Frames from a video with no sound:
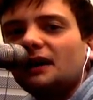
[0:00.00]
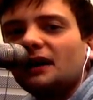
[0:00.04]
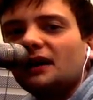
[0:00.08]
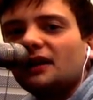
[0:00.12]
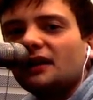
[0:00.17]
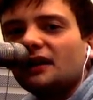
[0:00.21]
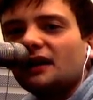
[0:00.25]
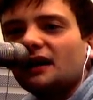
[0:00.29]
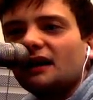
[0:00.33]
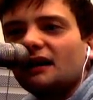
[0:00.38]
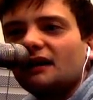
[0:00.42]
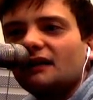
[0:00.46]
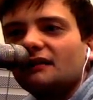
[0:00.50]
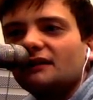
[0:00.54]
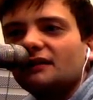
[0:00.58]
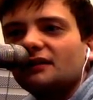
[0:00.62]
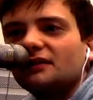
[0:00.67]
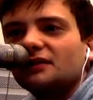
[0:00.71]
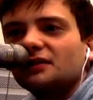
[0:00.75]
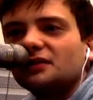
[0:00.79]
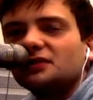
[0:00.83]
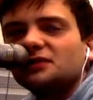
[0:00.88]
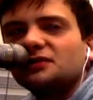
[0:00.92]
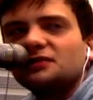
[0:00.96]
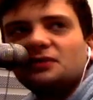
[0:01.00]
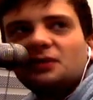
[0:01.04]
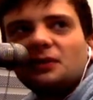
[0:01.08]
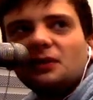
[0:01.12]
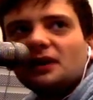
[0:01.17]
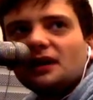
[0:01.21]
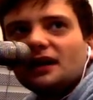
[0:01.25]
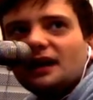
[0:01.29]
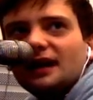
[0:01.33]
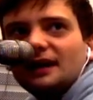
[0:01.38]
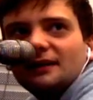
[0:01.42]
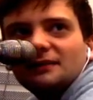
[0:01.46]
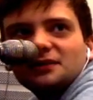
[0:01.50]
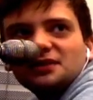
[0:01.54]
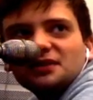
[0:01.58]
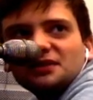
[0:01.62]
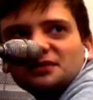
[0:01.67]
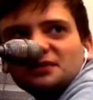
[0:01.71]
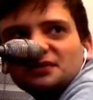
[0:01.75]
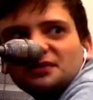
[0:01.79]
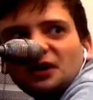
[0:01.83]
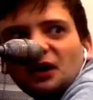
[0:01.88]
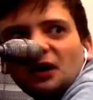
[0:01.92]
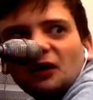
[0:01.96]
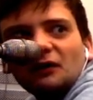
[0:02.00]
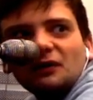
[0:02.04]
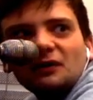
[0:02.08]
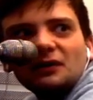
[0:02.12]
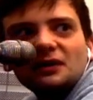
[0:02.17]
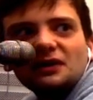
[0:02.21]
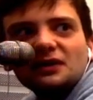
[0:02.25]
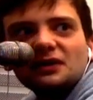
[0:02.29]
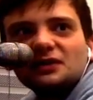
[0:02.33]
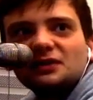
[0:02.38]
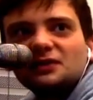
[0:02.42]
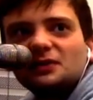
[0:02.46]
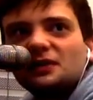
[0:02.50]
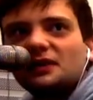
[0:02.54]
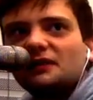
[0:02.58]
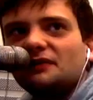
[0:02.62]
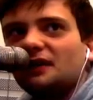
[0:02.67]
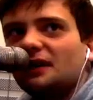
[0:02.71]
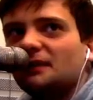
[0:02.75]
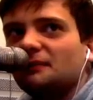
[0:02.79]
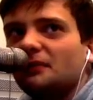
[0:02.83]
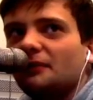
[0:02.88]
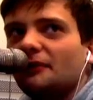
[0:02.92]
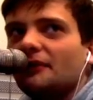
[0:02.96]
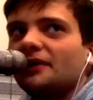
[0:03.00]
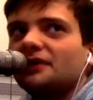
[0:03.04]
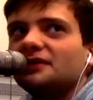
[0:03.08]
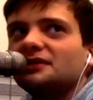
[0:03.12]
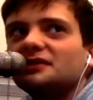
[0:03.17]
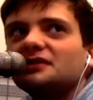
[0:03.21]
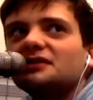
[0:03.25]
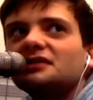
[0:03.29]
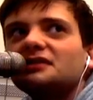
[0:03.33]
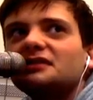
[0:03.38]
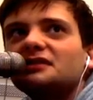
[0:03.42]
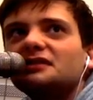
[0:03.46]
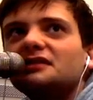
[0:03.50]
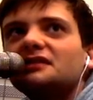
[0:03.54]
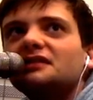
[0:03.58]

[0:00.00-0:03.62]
I think there was 4 games of over 25 points.